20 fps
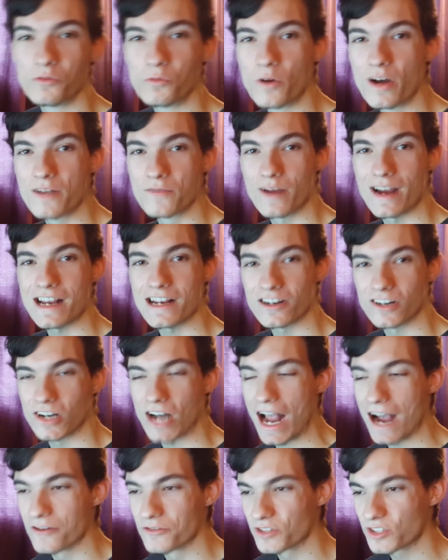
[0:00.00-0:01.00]
Wind Waker
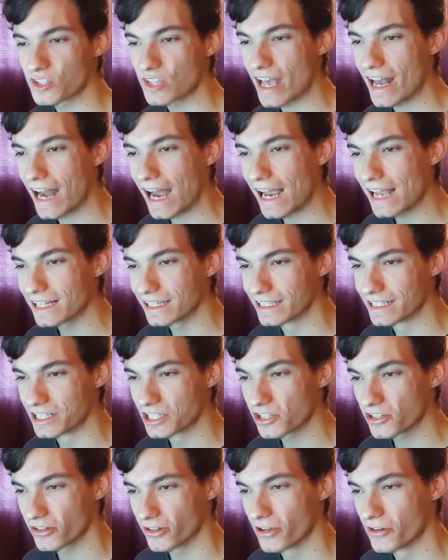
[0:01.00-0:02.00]
Outset
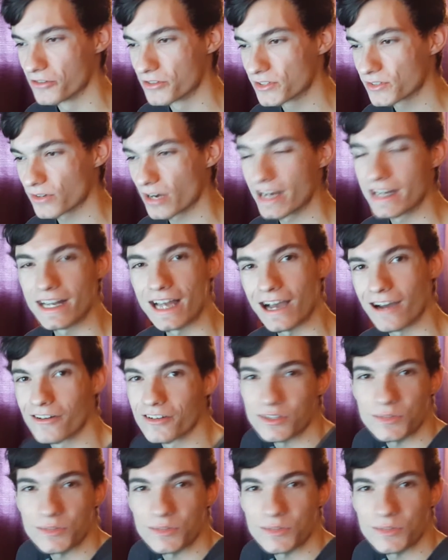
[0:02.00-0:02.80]
Island clothes right now.